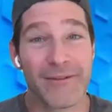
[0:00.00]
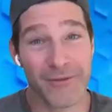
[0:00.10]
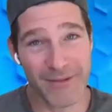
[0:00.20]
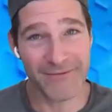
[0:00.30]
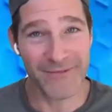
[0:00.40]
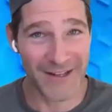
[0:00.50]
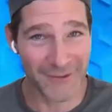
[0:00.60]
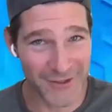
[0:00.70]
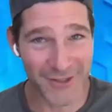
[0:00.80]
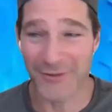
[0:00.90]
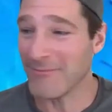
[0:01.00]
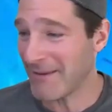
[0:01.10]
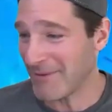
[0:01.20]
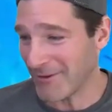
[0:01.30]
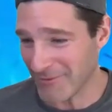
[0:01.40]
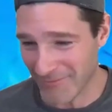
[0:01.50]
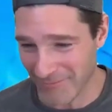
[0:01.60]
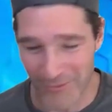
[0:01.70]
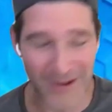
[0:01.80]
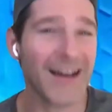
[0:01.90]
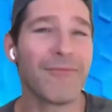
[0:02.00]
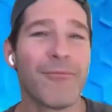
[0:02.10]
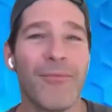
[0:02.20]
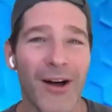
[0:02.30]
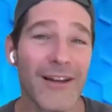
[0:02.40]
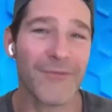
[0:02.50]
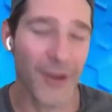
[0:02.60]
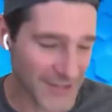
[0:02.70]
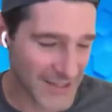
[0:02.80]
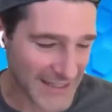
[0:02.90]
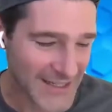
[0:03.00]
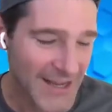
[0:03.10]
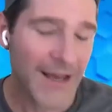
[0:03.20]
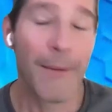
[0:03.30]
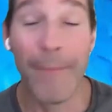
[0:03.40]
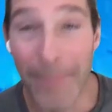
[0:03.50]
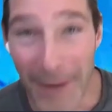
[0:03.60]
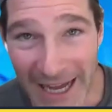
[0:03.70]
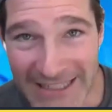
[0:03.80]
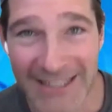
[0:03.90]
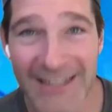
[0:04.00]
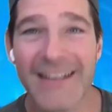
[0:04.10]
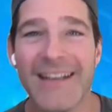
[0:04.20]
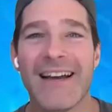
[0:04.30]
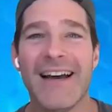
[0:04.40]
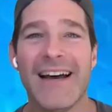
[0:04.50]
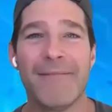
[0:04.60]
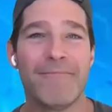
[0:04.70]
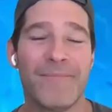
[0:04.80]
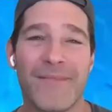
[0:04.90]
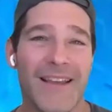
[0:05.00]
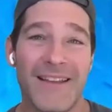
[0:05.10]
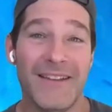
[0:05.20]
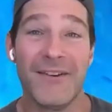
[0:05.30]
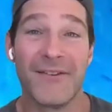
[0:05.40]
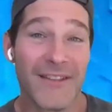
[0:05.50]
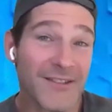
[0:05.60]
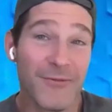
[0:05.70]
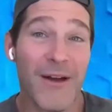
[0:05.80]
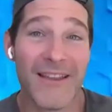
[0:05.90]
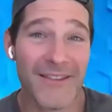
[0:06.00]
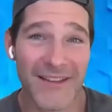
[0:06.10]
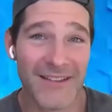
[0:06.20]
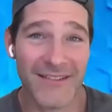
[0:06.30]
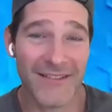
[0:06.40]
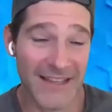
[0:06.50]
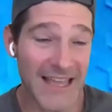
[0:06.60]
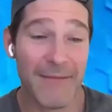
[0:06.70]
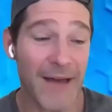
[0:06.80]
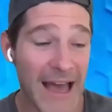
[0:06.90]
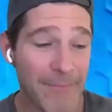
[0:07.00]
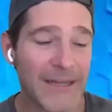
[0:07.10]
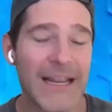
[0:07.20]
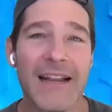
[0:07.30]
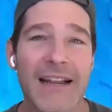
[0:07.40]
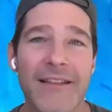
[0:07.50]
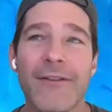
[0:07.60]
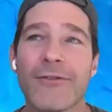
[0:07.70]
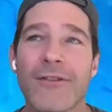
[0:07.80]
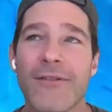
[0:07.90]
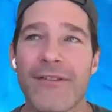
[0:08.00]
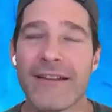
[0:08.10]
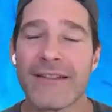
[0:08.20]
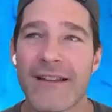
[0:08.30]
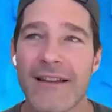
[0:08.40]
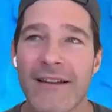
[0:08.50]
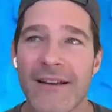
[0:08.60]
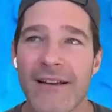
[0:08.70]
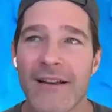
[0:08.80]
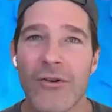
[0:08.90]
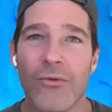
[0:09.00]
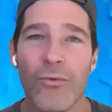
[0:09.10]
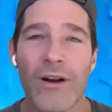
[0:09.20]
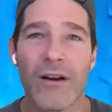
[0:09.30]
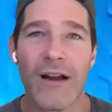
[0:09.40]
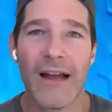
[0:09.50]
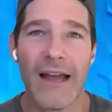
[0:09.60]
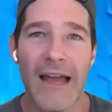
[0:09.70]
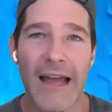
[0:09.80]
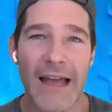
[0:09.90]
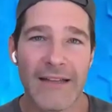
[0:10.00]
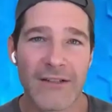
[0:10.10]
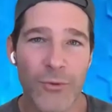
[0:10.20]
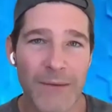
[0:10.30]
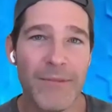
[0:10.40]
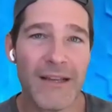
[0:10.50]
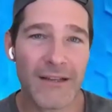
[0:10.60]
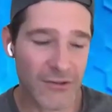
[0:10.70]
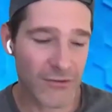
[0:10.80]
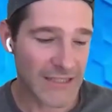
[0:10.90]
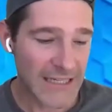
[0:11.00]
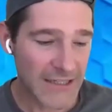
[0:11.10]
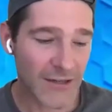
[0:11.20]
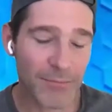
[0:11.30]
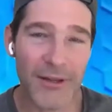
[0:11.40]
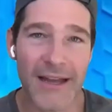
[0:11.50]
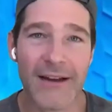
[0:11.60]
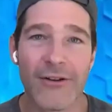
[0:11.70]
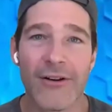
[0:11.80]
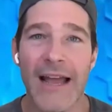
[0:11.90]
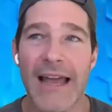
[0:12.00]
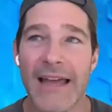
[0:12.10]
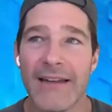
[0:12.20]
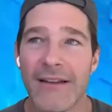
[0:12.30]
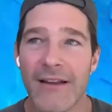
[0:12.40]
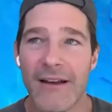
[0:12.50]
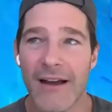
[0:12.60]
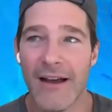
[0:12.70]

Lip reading: 3. I would have been final 2. Maybe I would have won, all of those things. But this is the way the game happened, and I think those are the things that where as Quinn being a strategic player and